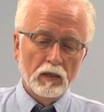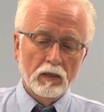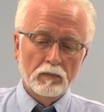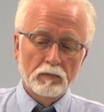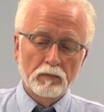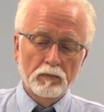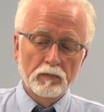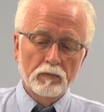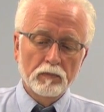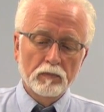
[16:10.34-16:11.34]
Um,
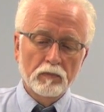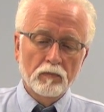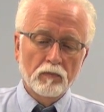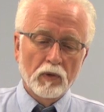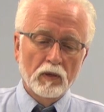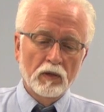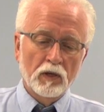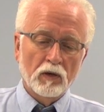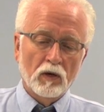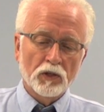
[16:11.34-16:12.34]

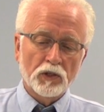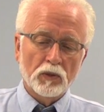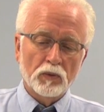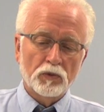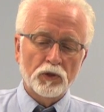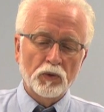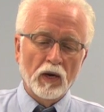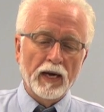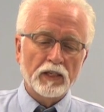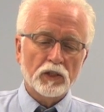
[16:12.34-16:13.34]
there are also two
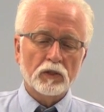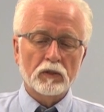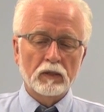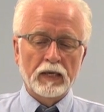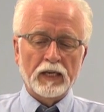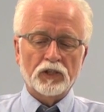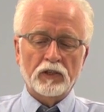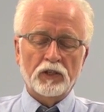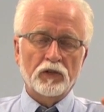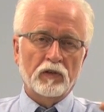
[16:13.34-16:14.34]
lights next
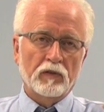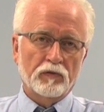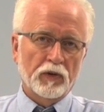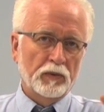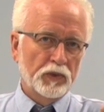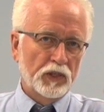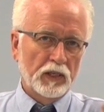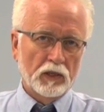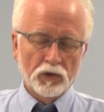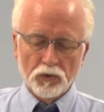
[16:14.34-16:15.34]
to each of the
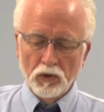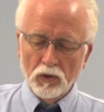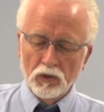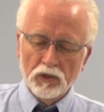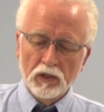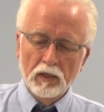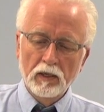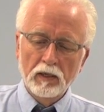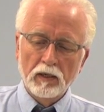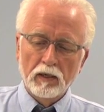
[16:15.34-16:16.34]
frequency controls.
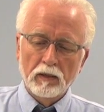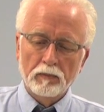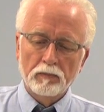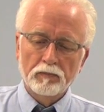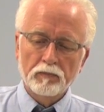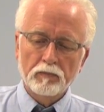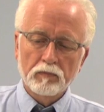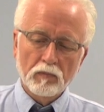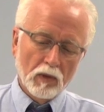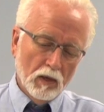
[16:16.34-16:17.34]
Um,
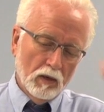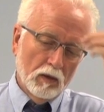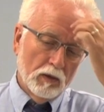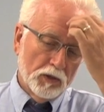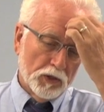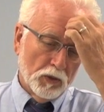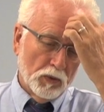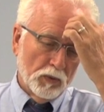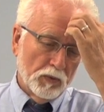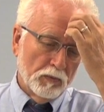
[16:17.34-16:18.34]

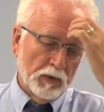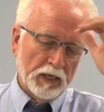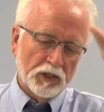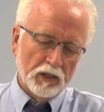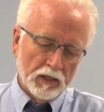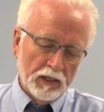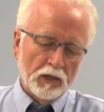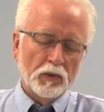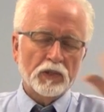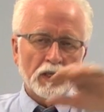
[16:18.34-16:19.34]
so next to the
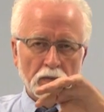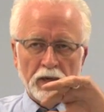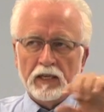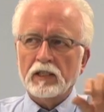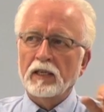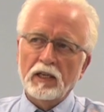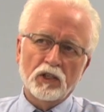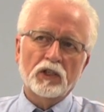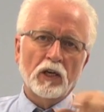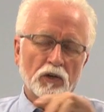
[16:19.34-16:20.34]
continuous and the mixed, and they
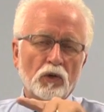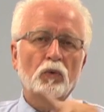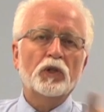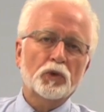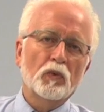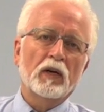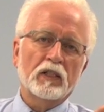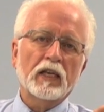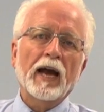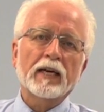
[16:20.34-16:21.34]
just tell you which one
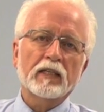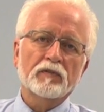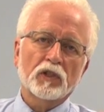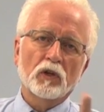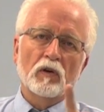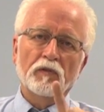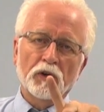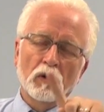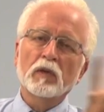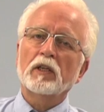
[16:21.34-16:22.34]
is active. So if
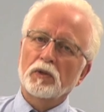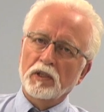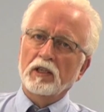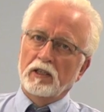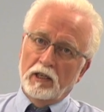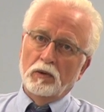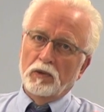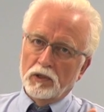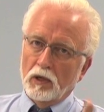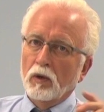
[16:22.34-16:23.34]
you're only using
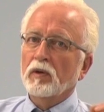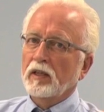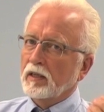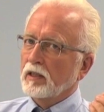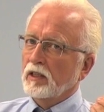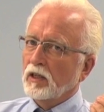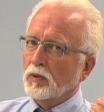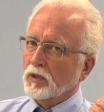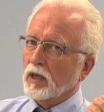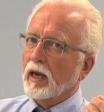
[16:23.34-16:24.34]
continuous, only the
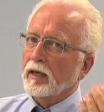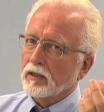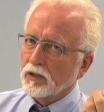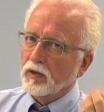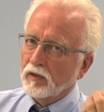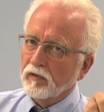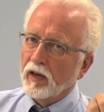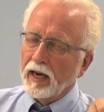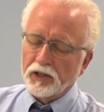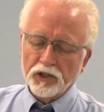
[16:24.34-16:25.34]
continuous light is going to
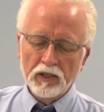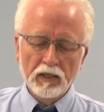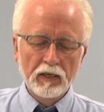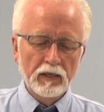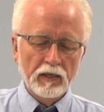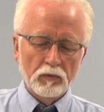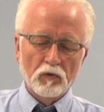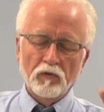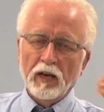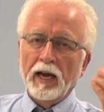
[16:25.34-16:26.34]
flash. It
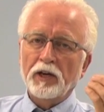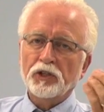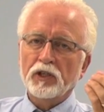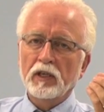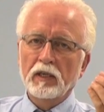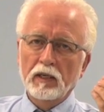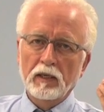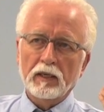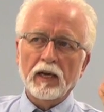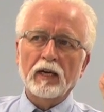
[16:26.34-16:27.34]
will flash
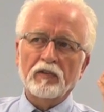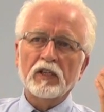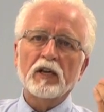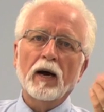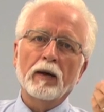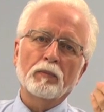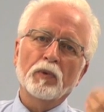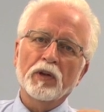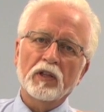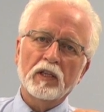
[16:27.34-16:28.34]
kind of in time
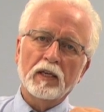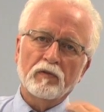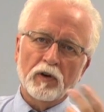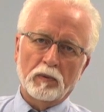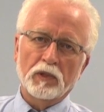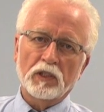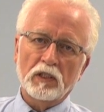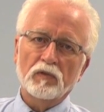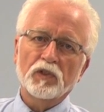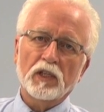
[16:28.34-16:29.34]
with the
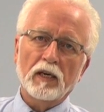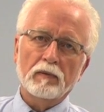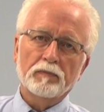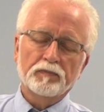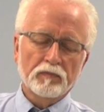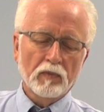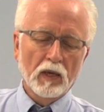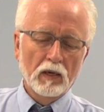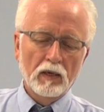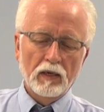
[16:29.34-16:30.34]
frequency you've set.
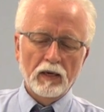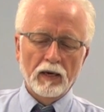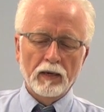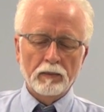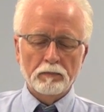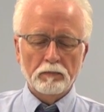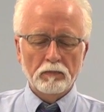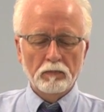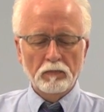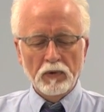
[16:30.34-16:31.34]
Um,
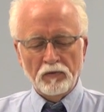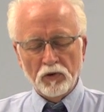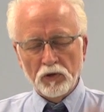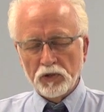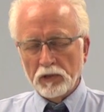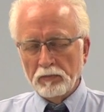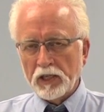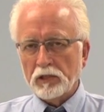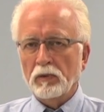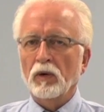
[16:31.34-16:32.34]
if you're using
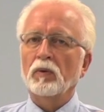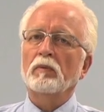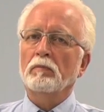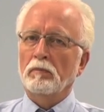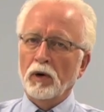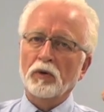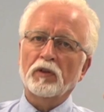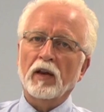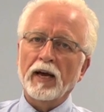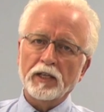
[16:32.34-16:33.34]
mixed mode,
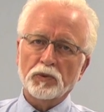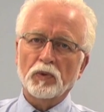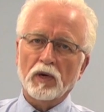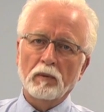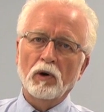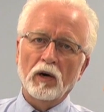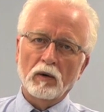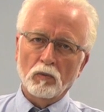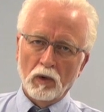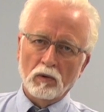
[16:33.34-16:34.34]
both lights will come
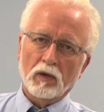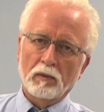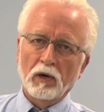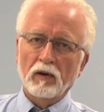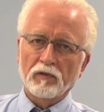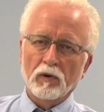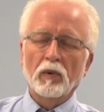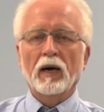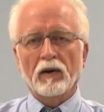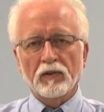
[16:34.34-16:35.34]
on. One will come on for a
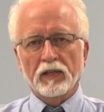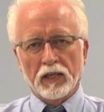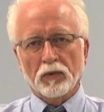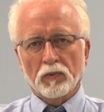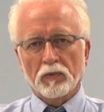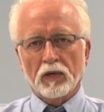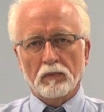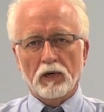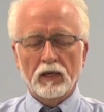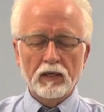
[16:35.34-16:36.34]
while, then the other one will
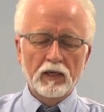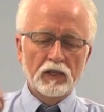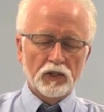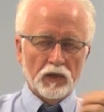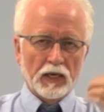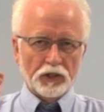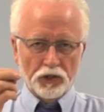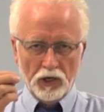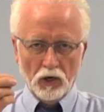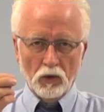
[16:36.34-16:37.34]
come on. So it
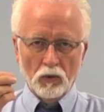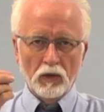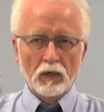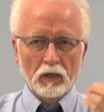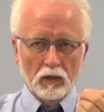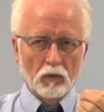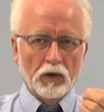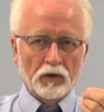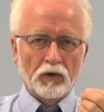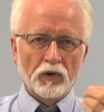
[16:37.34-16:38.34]
lets you know
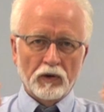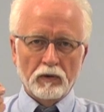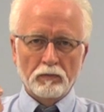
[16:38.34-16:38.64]
whether, you're,